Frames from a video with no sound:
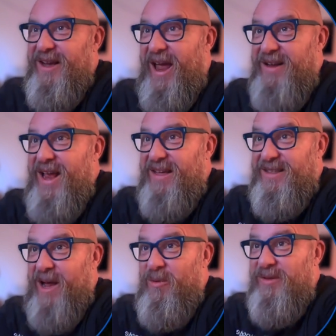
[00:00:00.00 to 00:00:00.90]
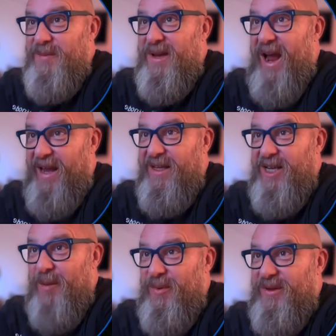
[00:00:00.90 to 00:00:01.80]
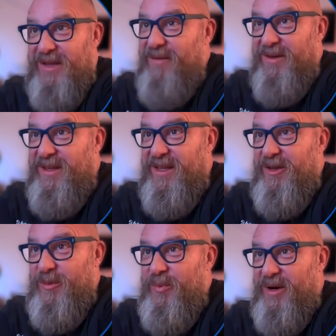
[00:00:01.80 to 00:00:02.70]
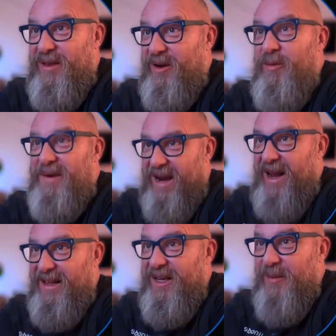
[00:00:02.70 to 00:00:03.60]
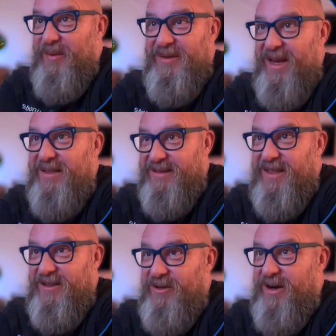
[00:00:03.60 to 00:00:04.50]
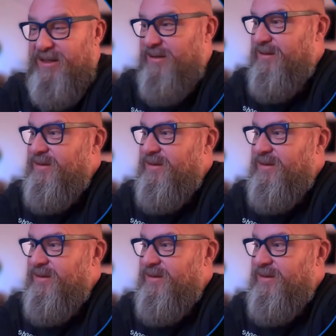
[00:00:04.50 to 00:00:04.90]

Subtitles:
And yes, that will be highly coupled. Everything that you put in there will be highly coupled. Yes, that's correct.